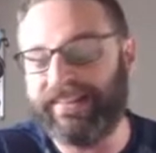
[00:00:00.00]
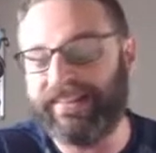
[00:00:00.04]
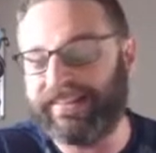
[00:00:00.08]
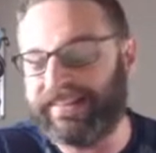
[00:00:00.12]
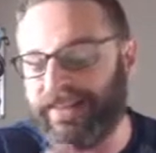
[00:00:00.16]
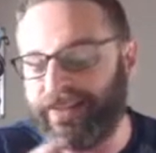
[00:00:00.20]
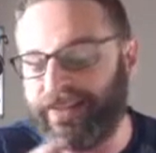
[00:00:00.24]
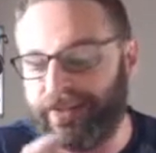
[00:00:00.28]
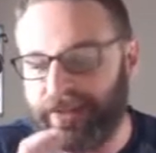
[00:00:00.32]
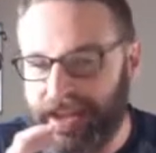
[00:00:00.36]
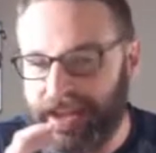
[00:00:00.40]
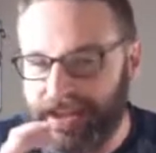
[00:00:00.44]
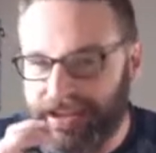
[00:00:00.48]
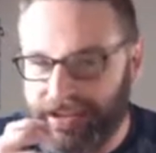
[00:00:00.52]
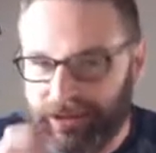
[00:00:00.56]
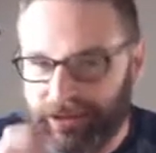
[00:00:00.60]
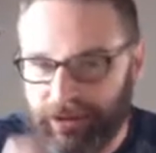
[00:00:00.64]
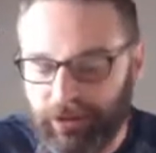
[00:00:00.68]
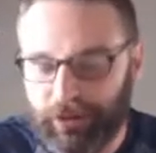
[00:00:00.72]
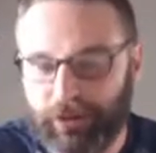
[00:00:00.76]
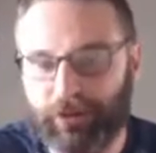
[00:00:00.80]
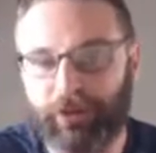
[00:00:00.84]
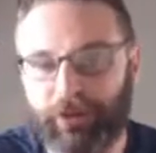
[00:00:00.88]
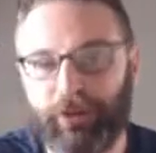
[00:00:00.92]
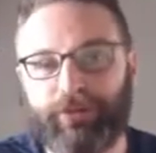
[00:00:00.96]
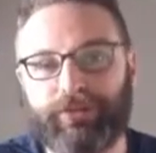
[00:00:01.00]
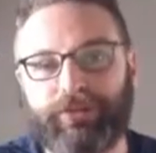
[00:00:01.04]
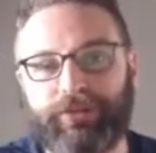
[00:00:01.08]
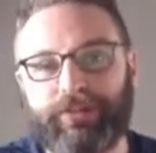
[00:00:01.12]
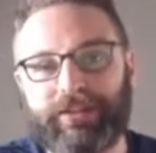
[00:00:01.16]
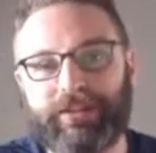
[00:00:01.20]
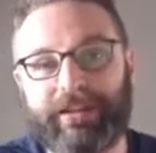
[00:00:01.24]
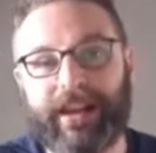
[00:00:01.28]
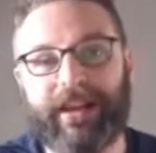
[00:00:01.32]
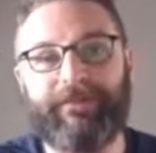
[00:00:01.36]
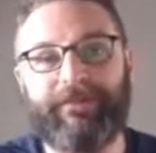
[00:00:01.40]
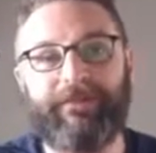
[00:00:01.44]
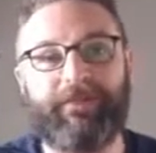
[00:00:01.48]
is that they use
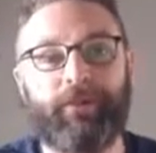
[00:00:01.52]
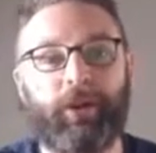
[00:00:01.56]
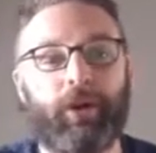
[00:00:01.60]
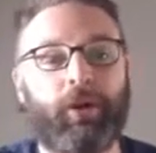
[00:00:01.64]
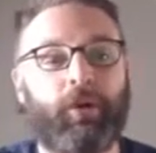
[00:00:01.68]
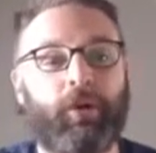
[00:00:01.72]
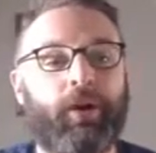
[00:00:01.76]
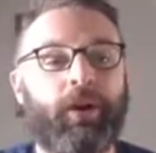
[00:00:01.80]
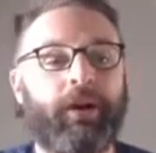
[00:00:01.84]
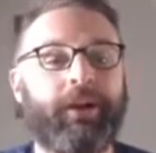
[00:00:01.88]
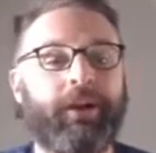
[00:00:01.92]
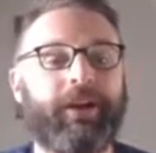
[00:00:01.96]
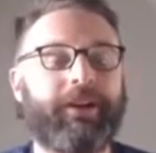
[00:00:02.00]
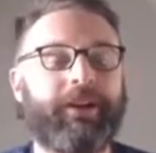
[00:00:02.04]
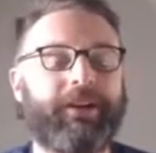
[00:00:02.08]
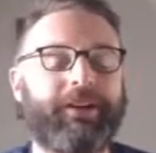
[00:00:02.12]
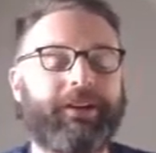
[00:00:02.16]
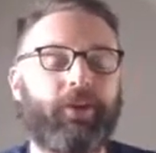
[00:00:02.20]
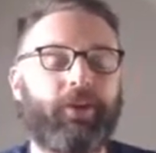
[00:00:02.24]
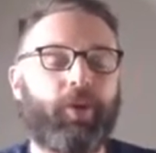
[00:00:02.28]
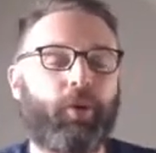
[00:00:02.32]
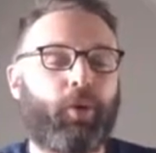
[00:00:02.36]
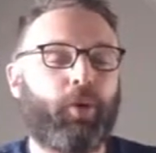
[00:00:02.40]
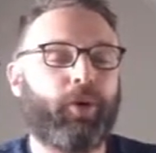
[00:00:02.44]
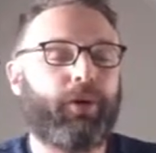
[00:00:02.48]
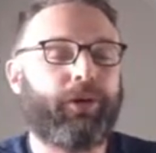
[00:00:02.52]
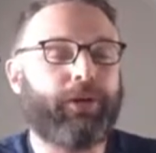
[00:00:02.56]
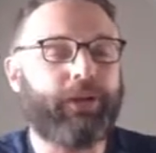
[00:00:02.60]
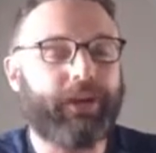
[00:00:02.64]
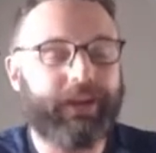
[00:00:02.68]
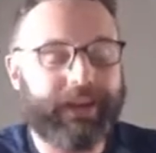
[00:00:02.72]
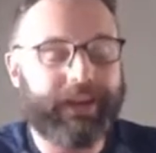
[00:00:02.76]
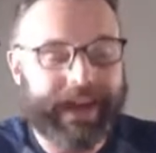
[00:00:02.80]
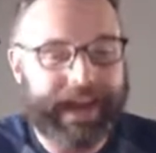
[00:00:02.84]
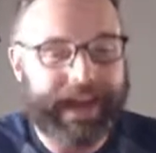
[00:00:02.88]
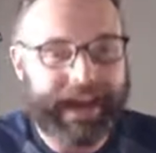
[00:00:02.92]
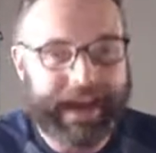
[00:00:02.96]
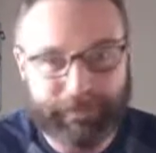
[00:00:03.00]
NetFlow in order
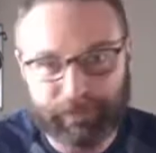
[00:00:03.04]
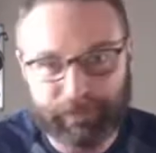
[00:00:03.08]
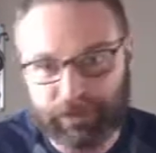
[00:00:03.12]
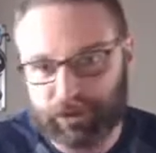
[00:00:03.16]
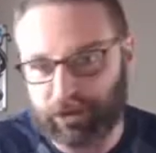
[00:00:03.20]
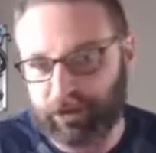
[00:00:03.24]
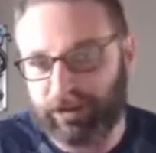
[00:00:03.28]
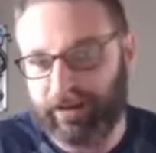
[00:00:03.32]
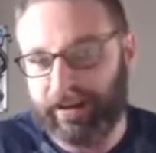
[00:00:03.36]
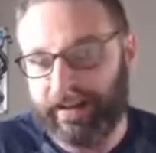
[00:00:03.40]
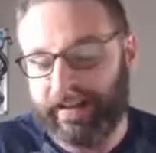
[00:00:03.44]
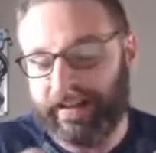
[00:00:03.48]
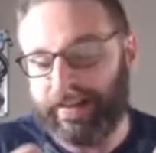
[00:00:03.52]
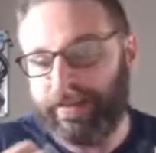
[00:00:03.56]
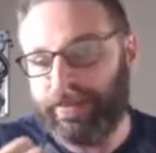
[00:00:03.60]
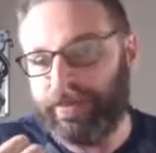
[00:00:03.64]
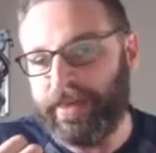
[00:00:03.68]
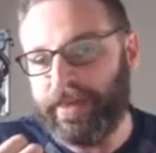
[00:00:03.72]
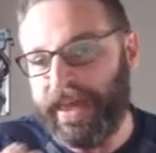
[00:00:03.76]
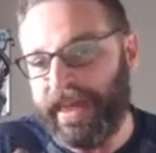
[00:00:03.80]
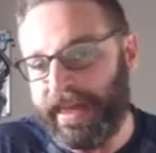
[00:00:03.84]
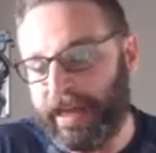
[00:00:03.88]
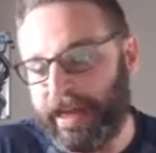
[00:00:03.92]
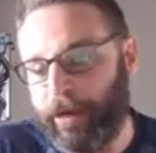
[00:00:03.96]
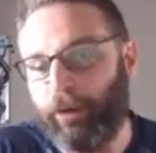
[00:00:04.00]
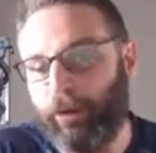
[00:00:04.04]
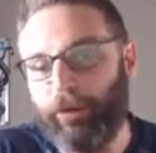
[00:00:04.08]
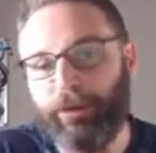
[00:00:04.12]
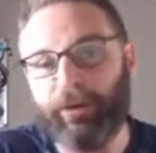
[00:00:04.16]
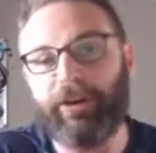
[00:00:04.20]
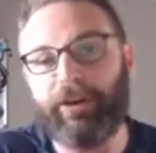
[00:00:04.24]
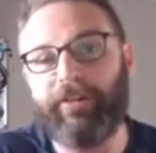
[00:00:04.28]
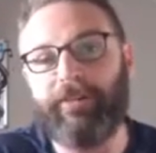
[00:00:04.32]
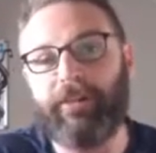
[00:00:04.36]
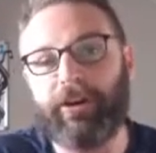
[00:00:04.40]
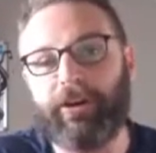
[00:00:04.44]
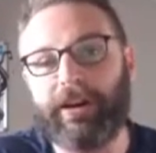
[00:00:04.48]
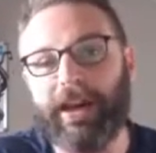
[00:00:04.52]
to capture the health
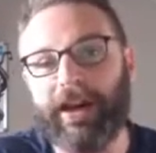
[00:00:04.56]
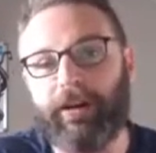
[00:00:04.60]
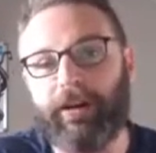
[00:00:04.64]
of our